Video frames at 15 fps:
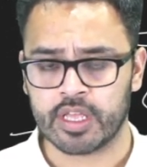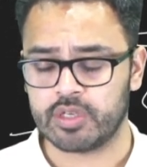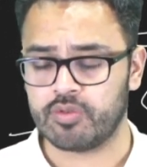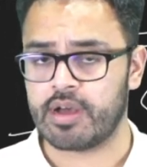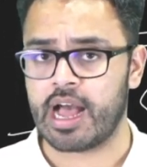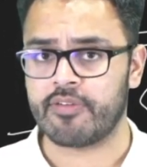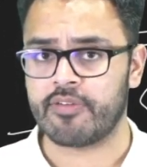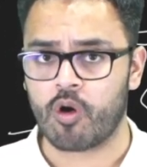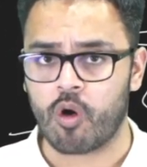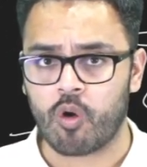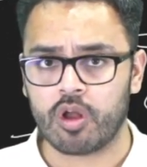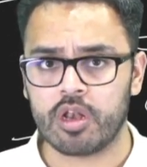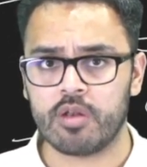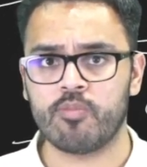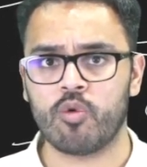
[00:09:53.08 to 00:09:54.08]
you have
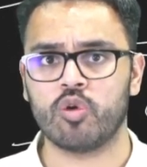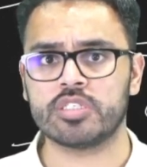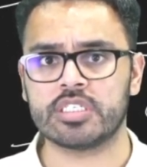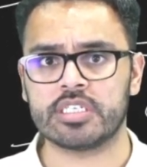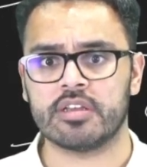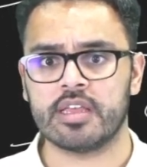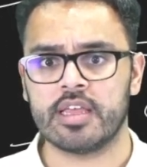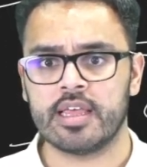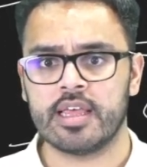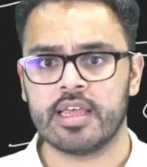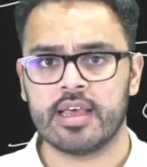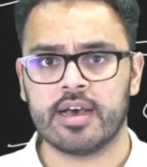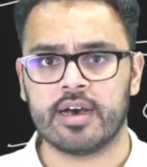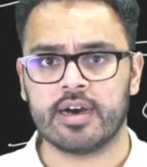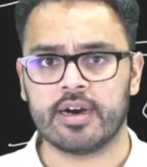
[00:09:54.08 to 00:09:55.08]
almost.
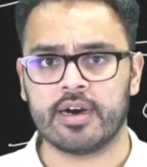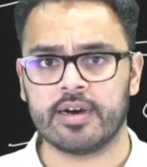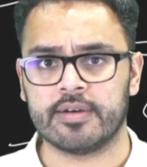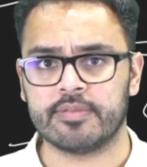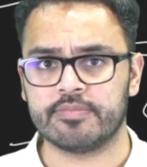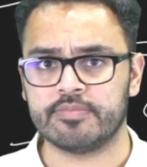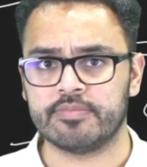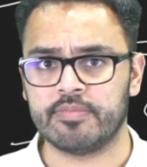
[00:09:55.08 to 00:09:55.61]
Uh,